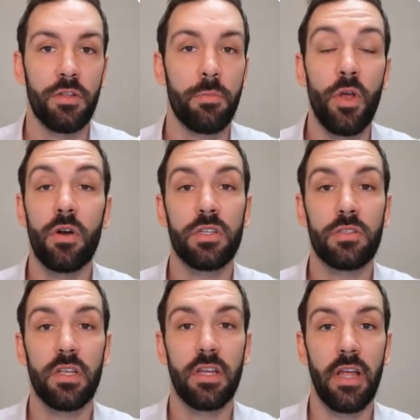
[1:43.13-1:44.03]
To be
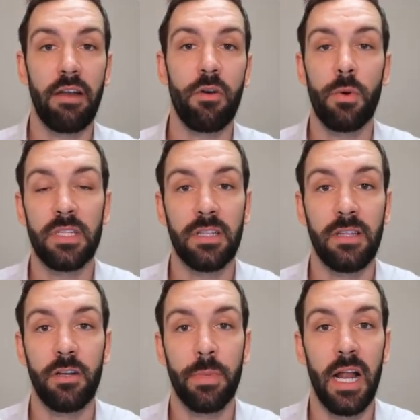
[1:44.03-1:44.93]
honest, everyone's a
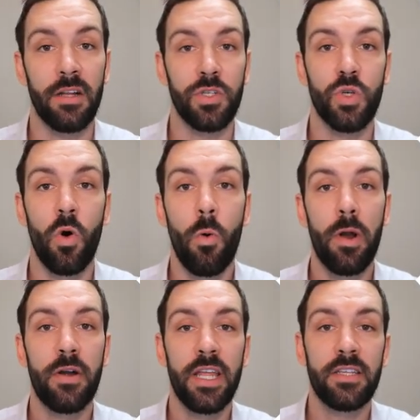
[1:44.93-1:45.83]
little bit unsure
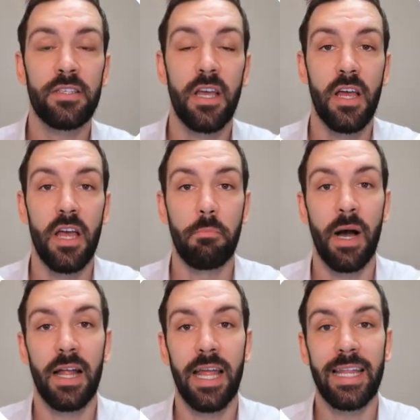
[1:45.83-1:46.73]
where it is,
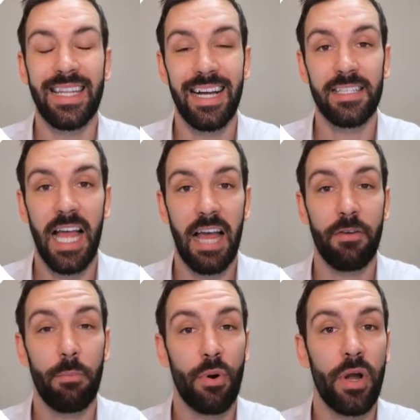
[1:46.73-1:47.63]
but it does
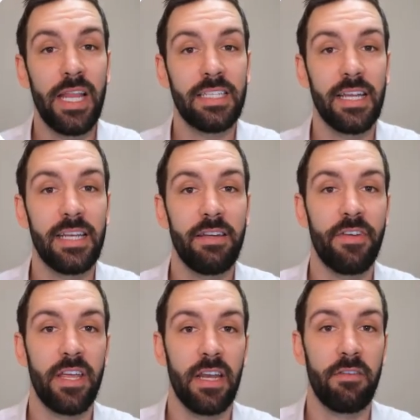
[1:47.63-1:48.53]
have a pretty
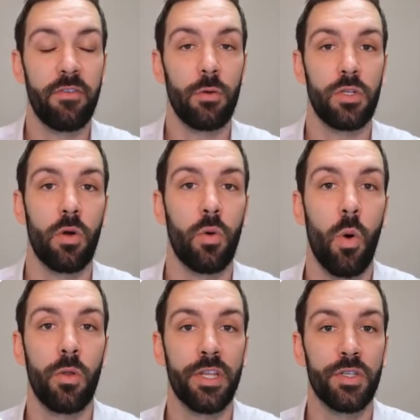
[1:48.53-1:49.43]
significant influence on
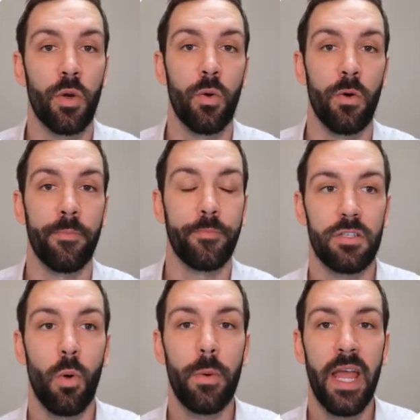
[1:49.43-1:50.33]
quality score.
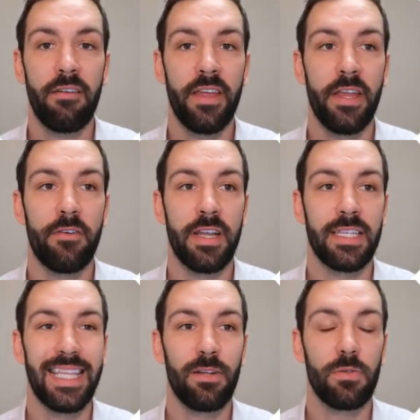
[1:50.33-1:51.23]
So what we have here
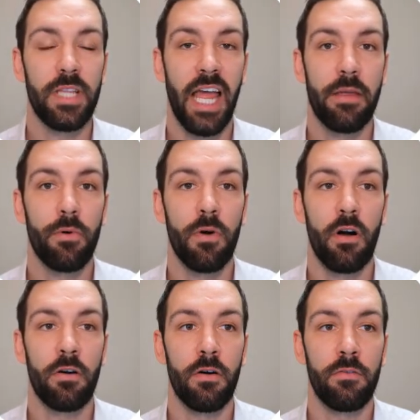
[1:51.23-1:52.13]
is a little table
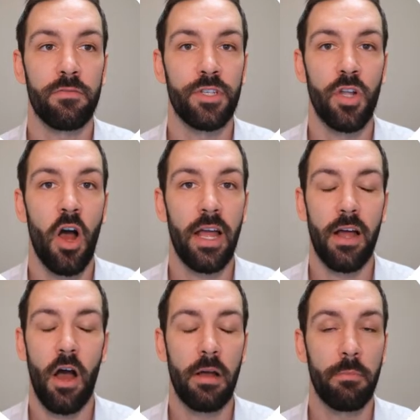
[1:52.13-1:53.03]
of just
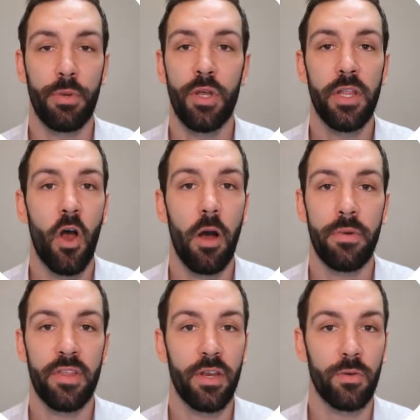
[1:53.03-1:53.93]
a purely
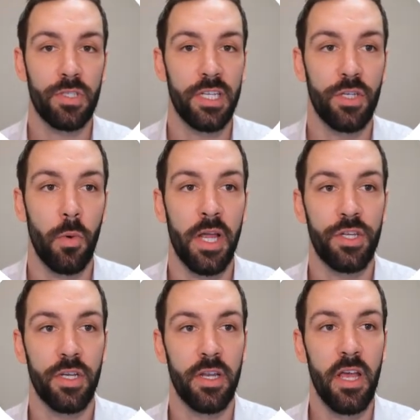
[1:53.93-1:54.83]
hypothetical
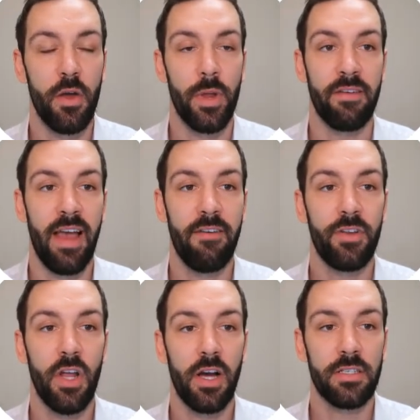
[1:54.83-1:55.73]
situation. We have
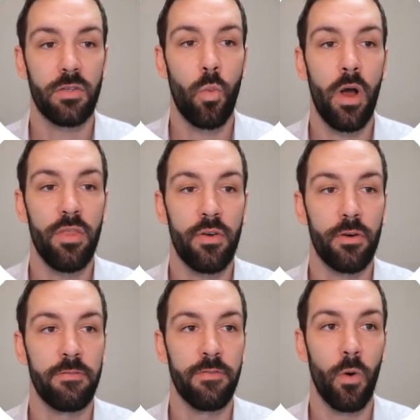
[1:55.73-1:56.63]
advertisers 1
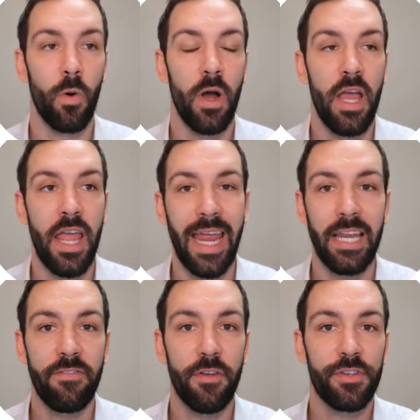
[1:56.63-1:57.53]
through 4,
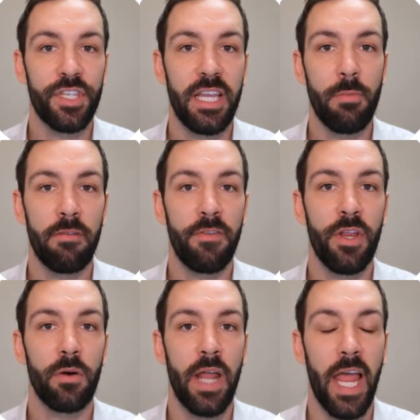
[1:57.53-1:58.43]
and if you've seen my
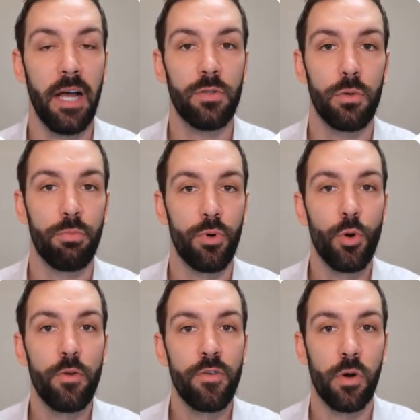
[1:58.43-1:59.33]
video on how to
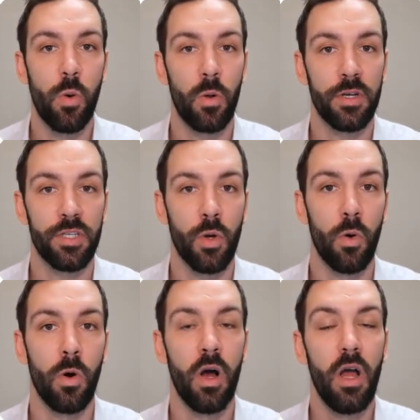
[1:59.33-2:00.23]
improve your quality
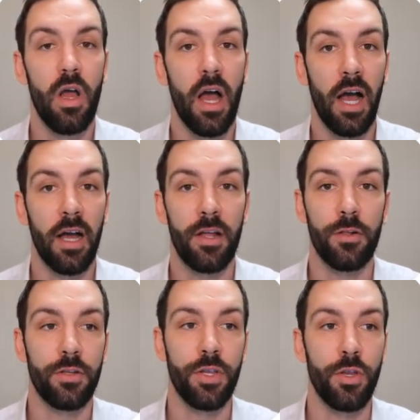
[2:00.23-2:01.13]
score,
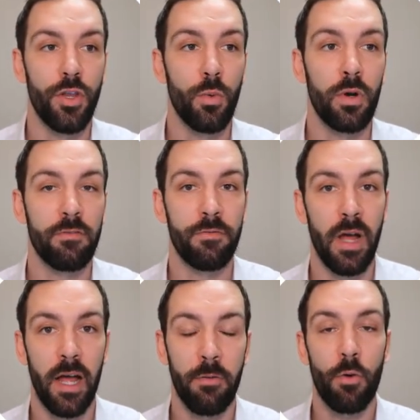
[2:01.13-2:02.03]
you would have
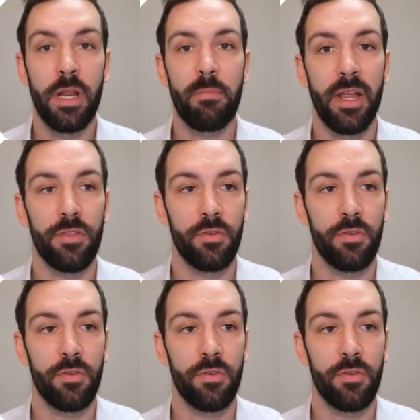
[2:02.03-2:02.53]
already been